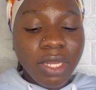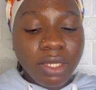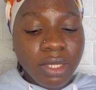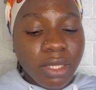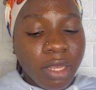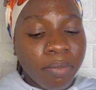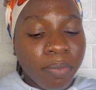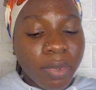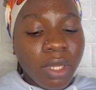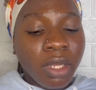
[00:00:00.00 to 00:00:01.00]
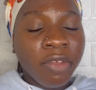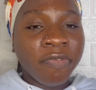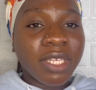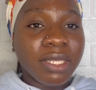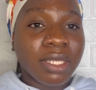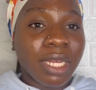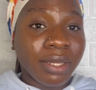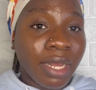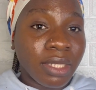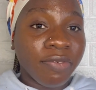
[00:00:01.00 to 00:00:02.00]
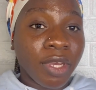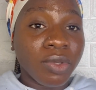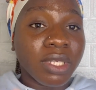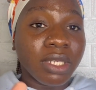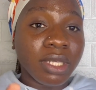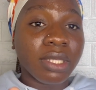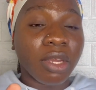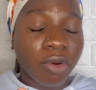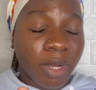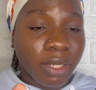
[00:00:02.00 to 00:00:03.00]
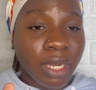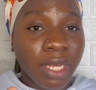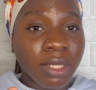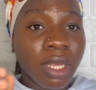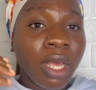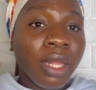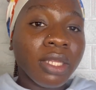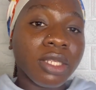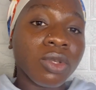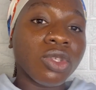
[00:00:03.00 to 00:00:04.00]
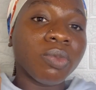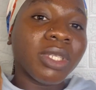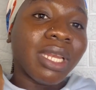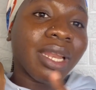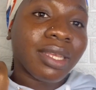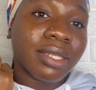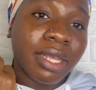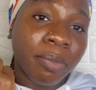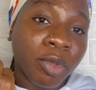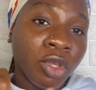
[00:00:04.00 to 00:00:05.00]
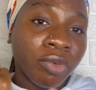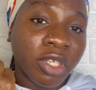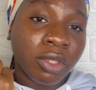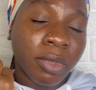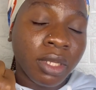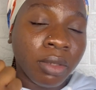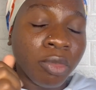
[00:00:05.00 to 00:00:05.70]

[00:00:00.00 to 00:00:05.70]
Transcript: this step, if this is at night, if you're using this serum at night, this is going to be the last step in your regimen.